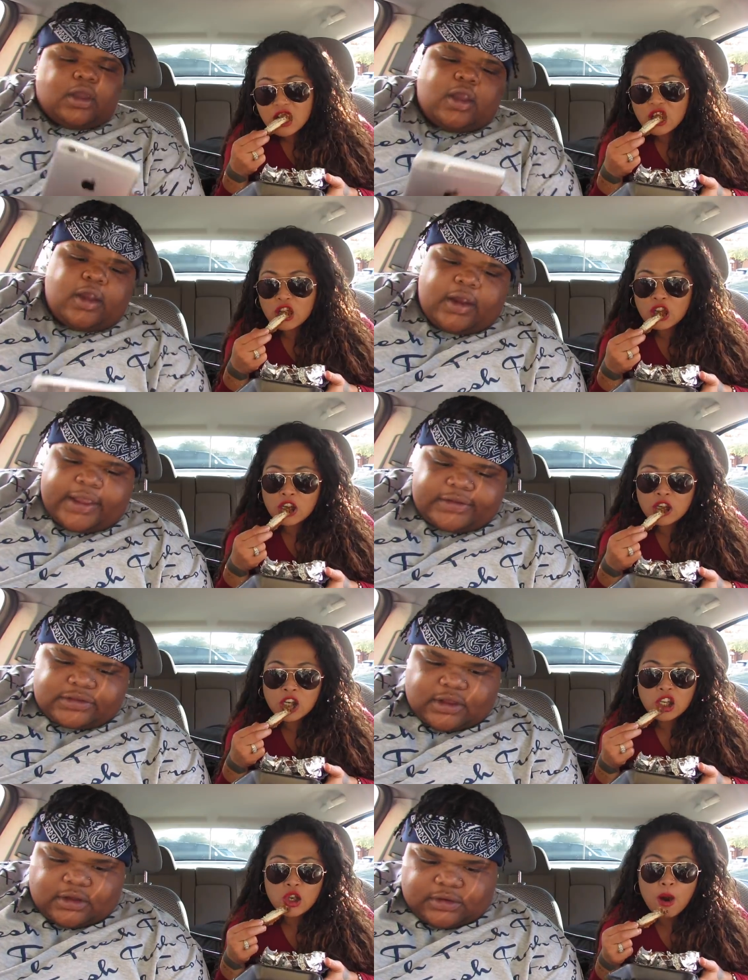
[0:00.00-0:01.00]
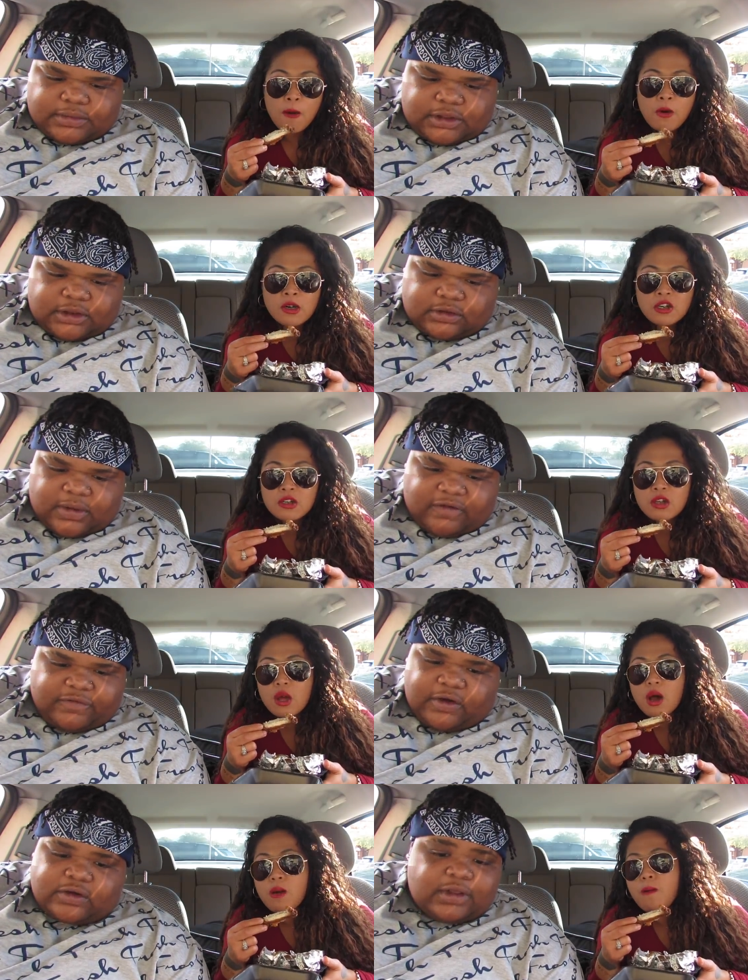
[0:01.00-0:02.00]
Speaker 1: All right, so let me look through my
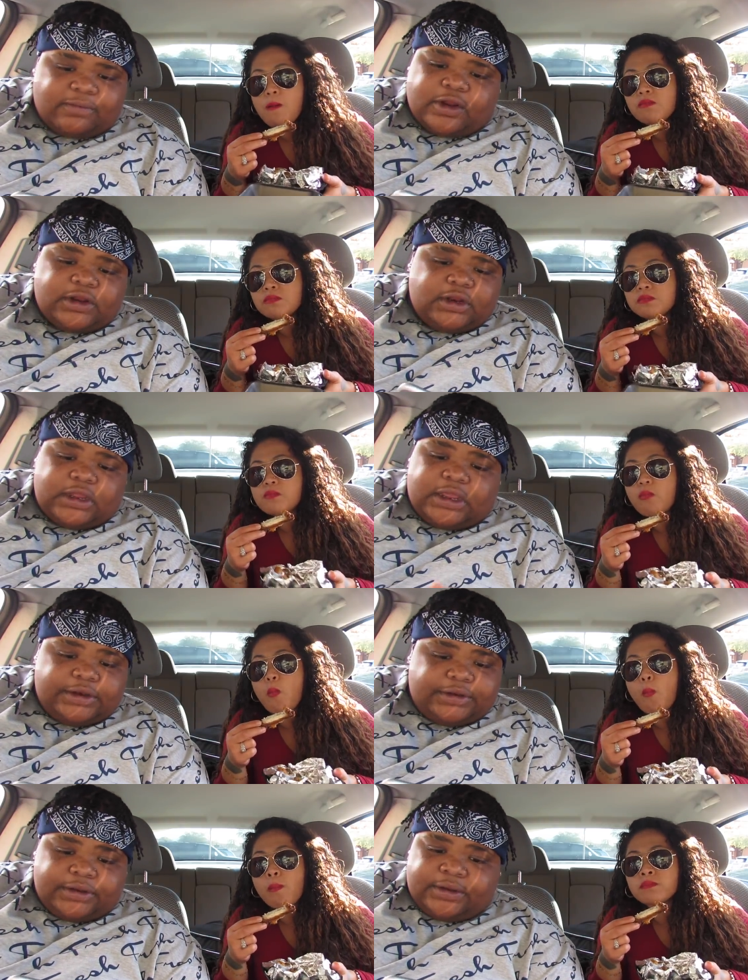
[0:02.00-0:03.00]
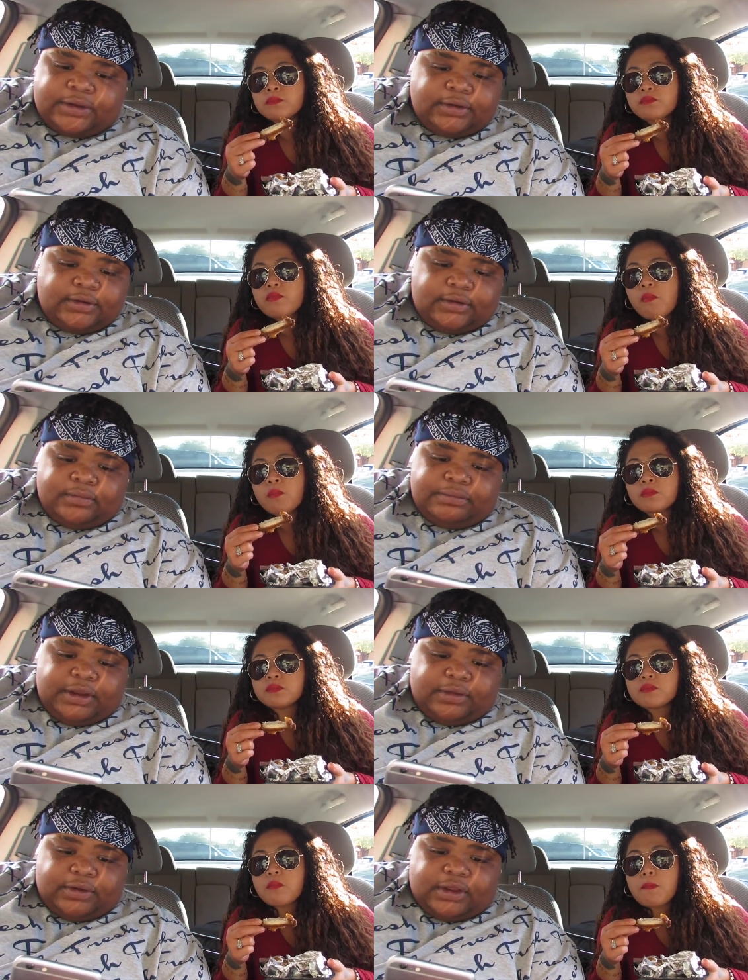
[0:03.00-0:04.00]
phone because I'm ready to eat.
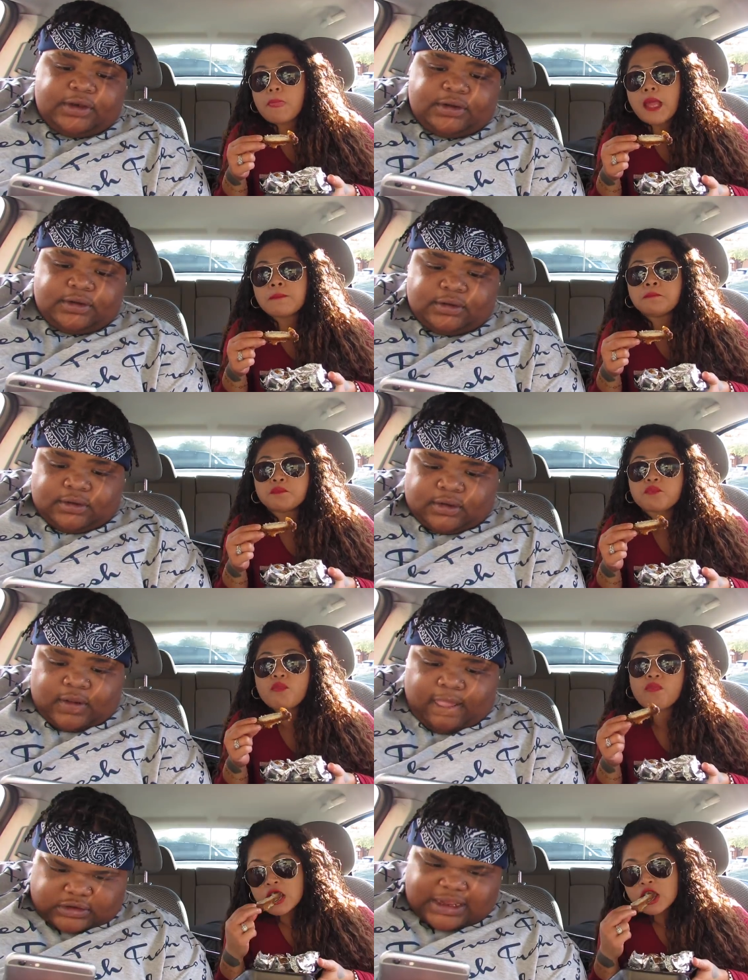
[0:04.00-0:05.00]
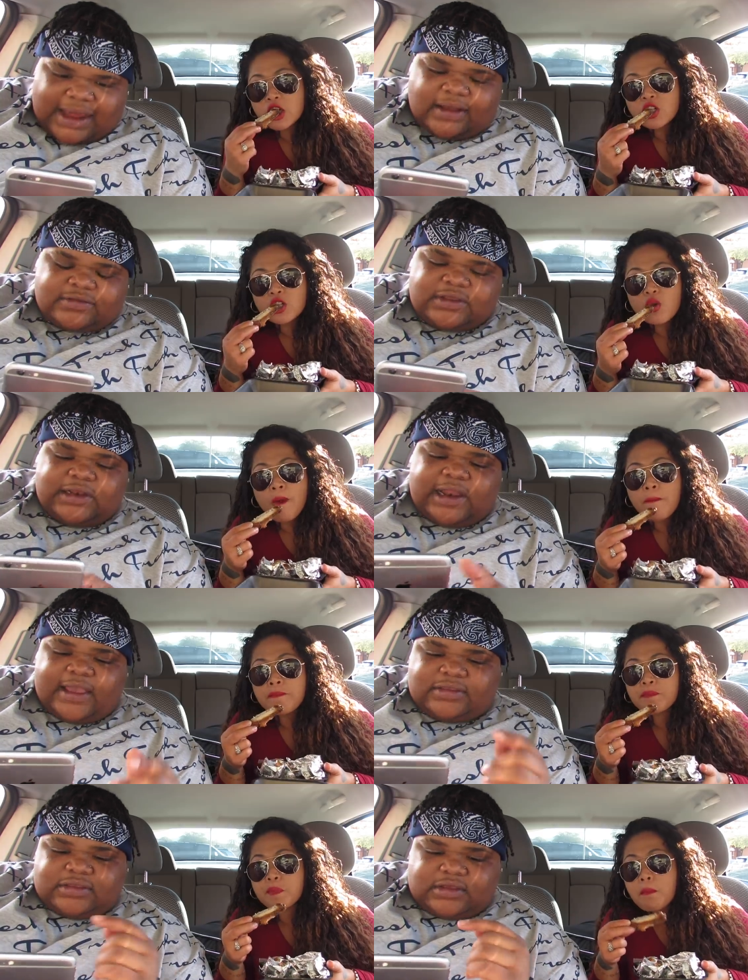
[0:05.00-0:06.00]
Period. Shout out to
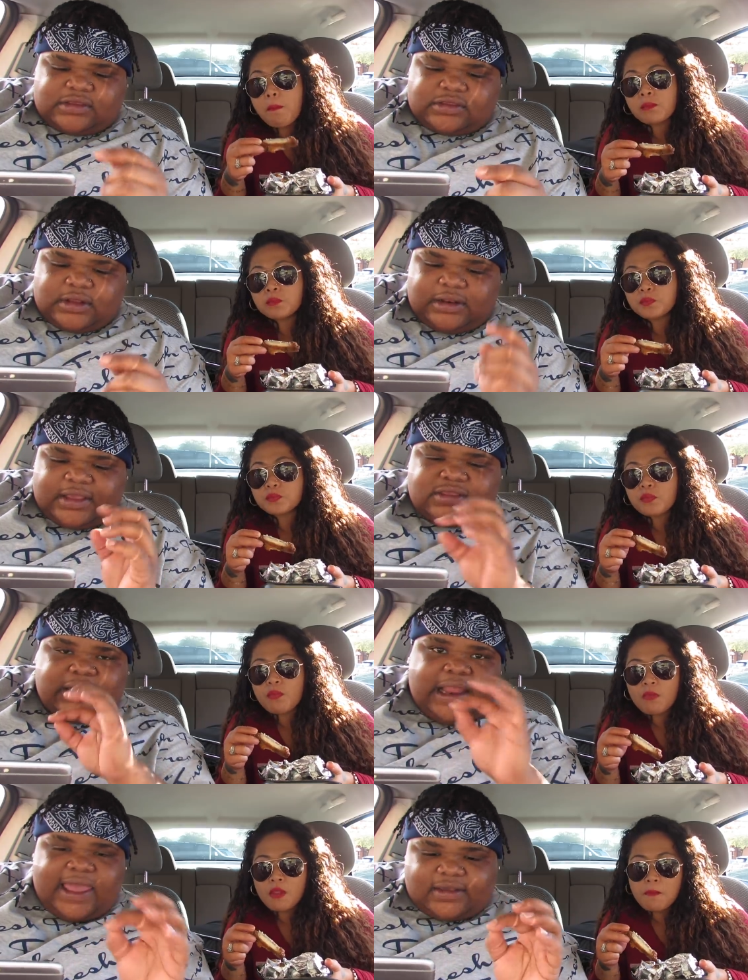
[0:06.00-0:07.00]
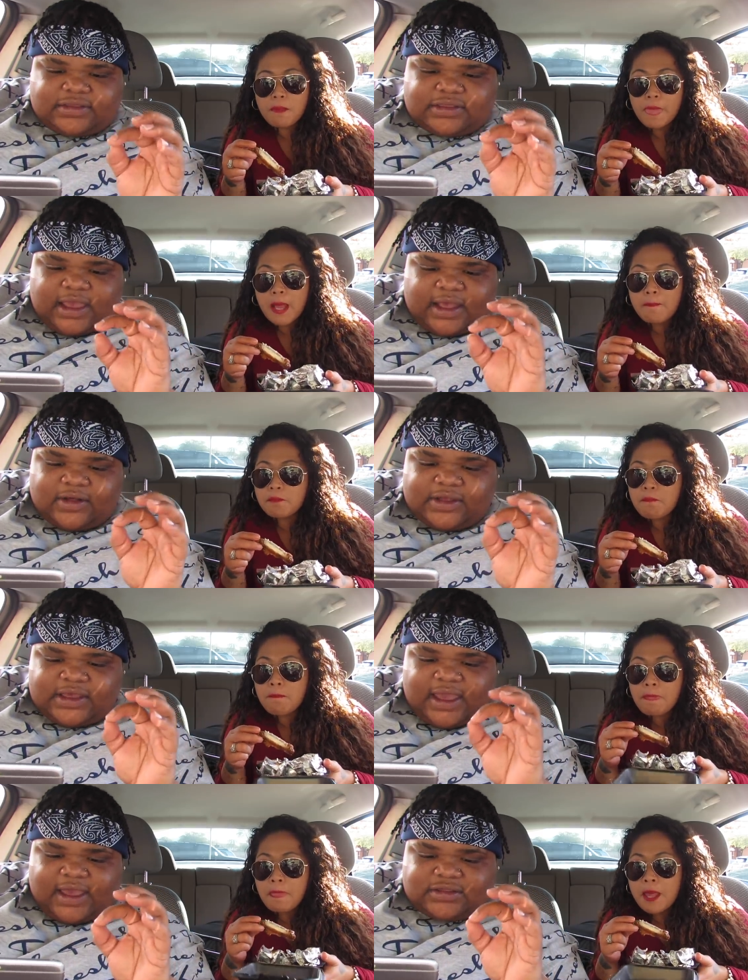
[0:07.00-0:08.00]
Lexus. It's Lex L E
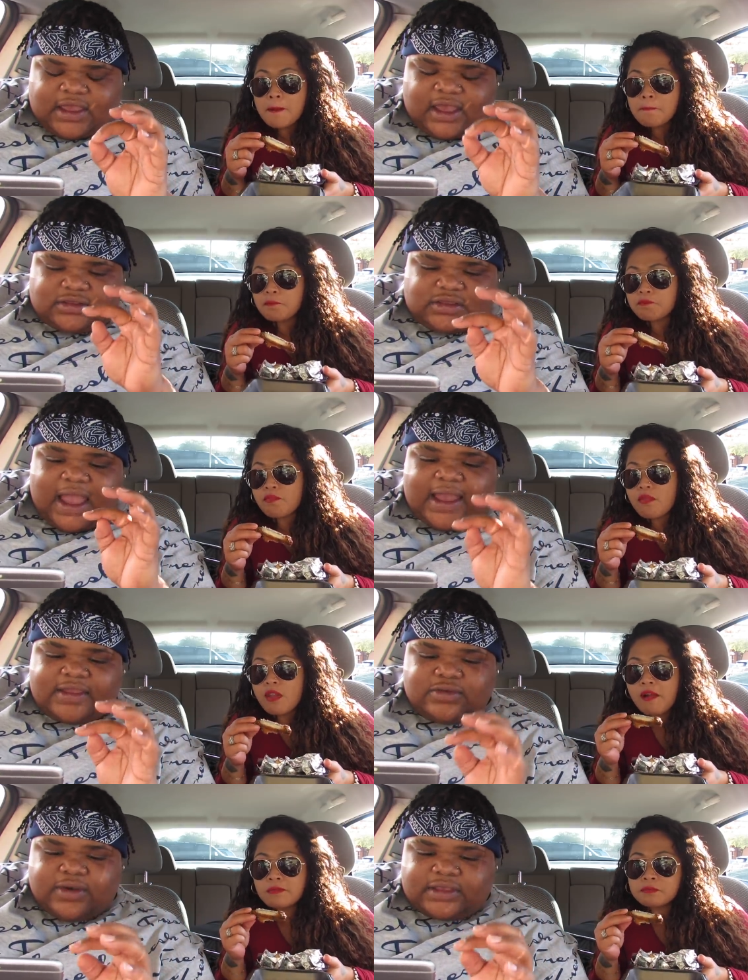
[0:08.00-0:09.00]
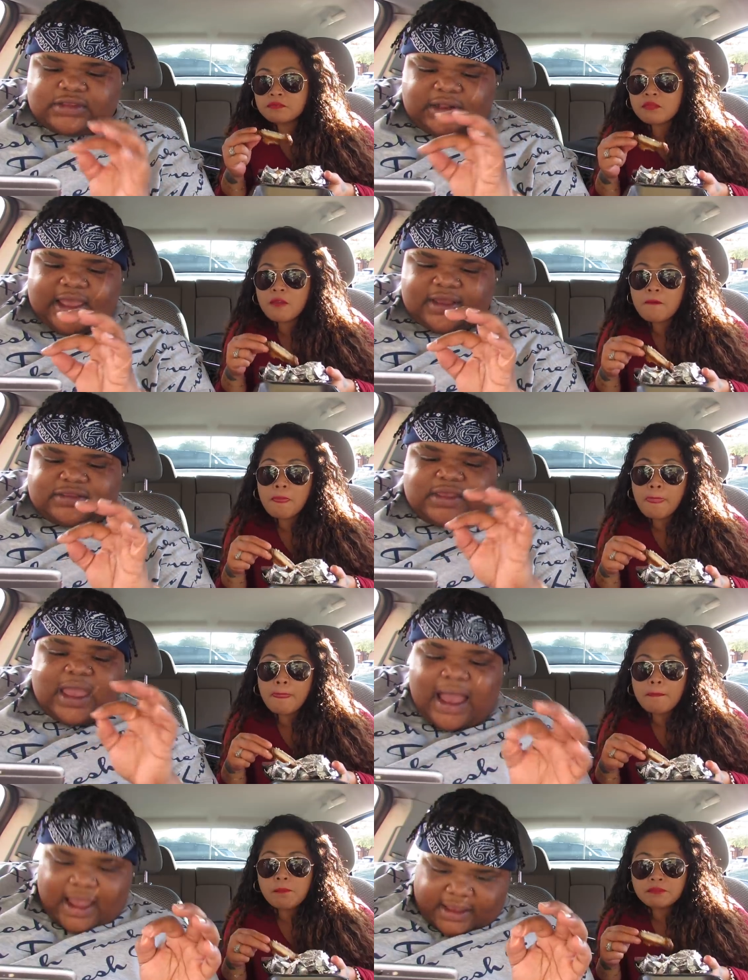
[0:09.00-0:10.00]
X X I U S Lex
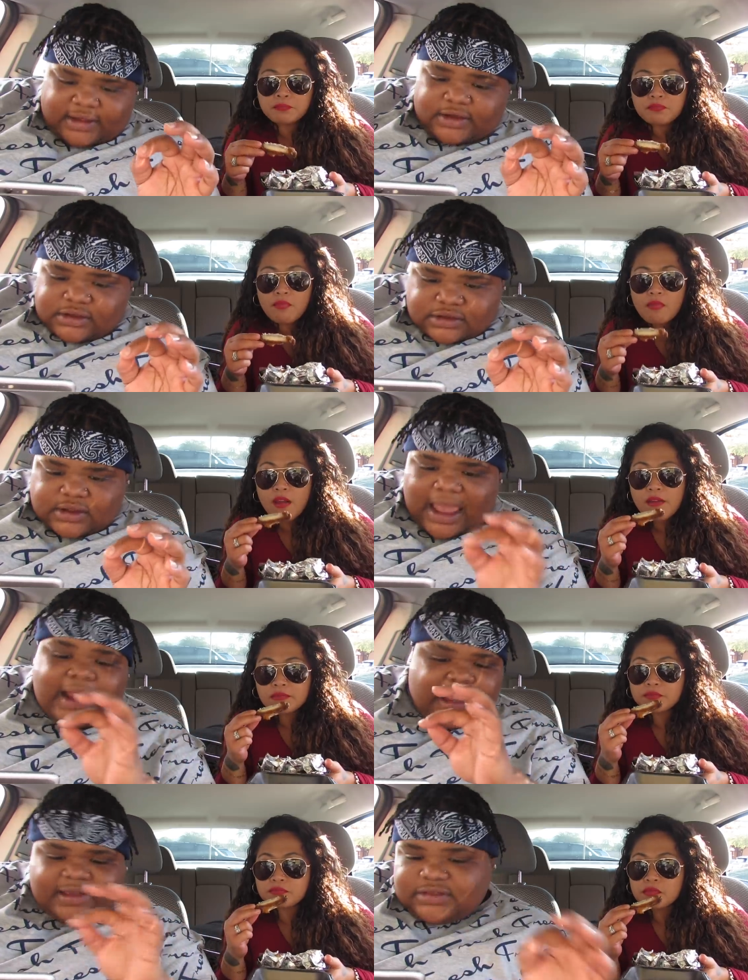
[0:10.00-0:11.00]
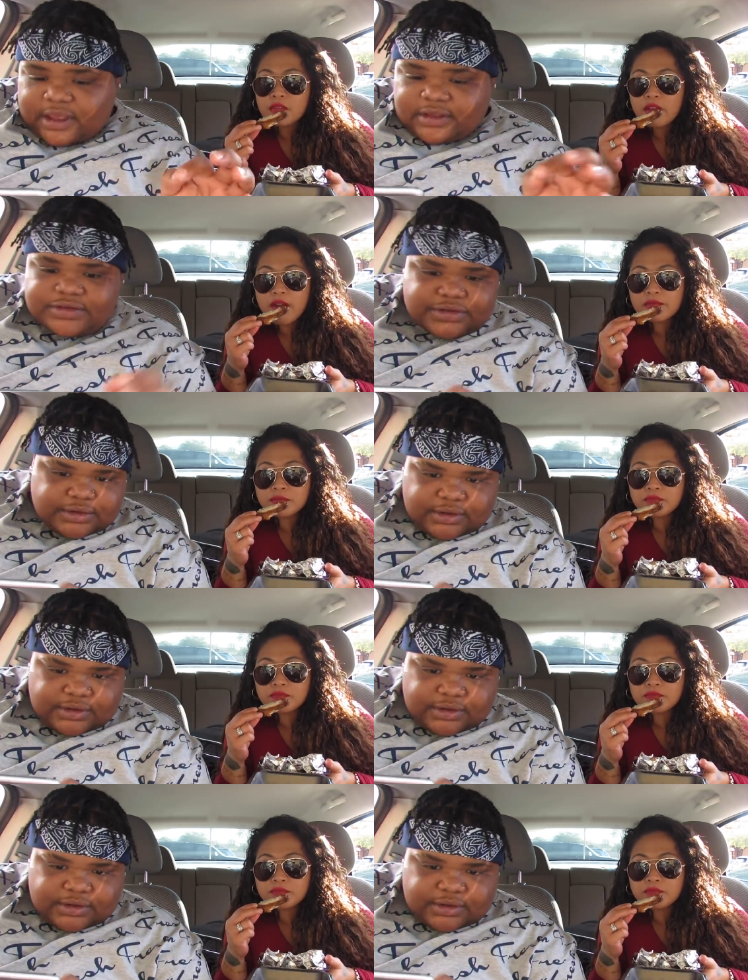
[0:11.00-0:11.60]
I S Lexus.